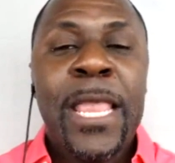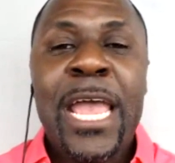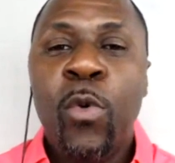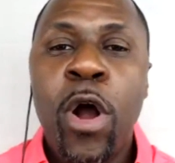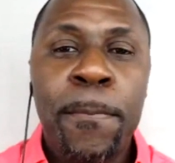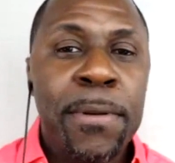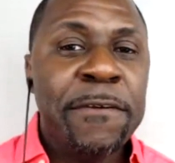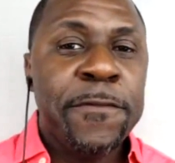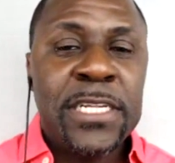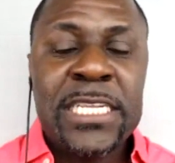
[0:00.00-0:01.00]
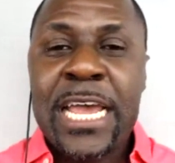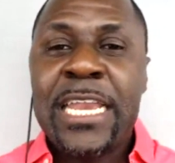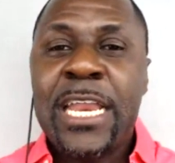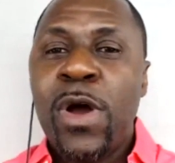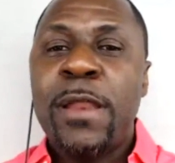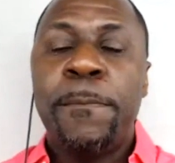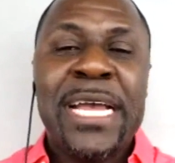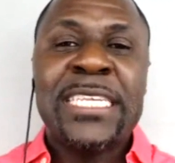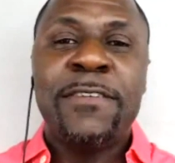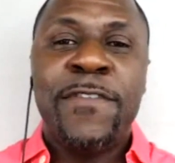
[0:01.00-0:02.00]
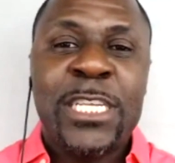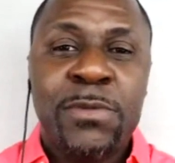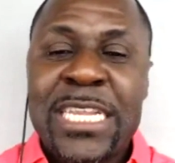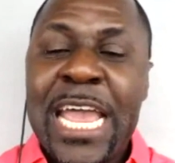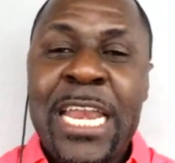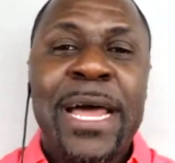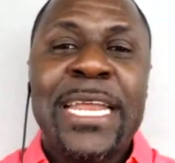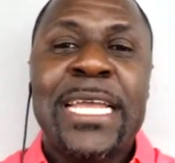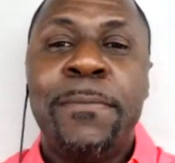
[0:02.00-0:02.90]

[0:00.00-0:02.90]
And Warren Buffett said that one of the best investments that anybody can